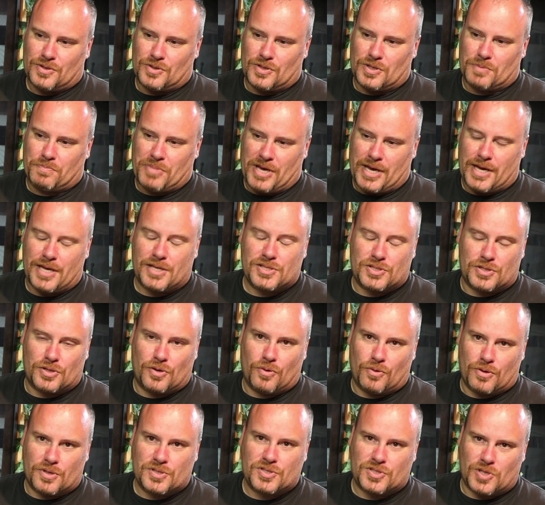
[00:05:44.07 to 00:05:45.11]
it pays to
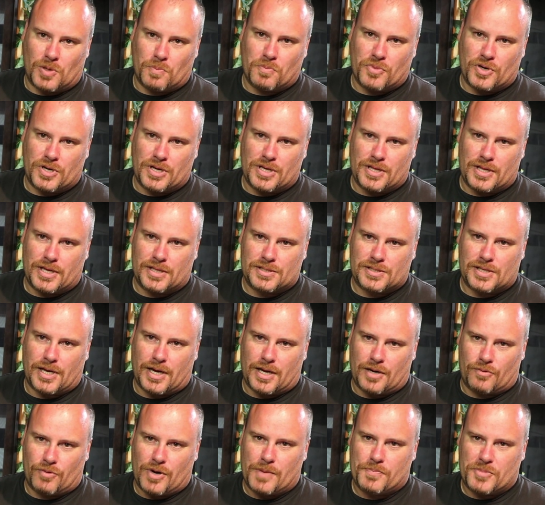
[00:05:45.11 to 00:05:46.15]
go to somebody that's
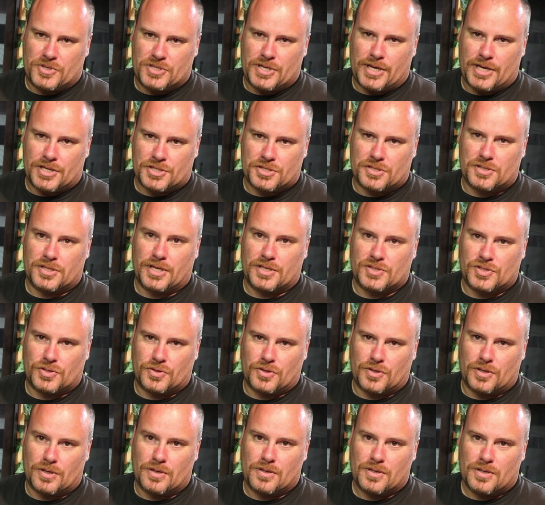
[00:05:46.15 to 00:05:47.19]
got a reputation that's
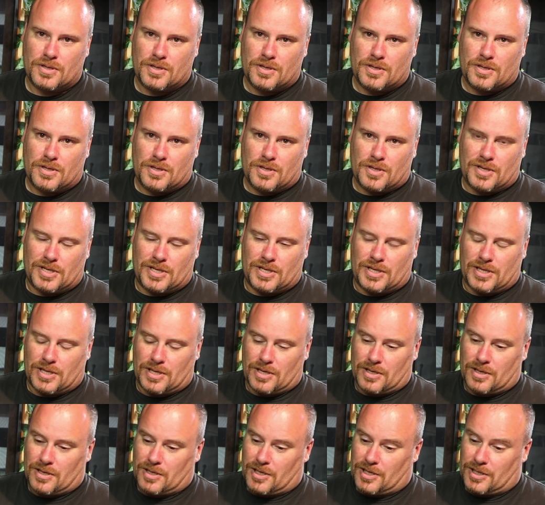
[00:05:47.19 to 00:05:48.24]
good
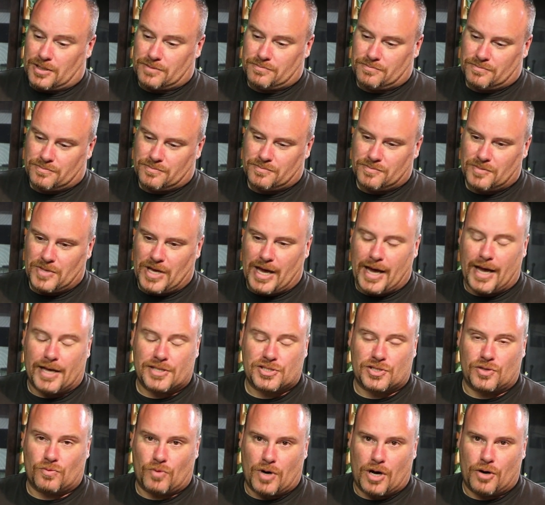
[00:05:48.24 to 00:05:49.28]
and uh,
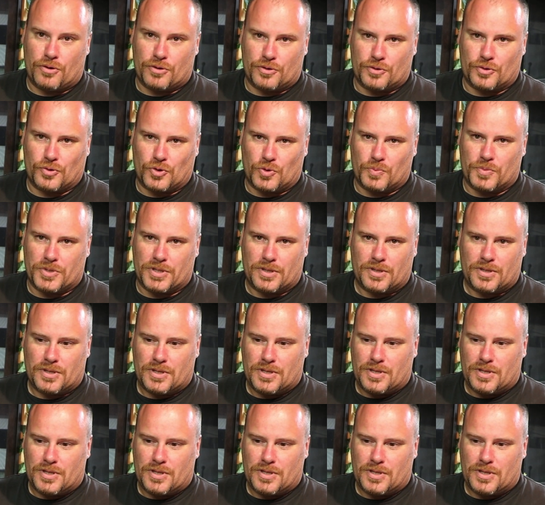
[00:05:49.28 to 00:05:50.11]
ask around a little bit.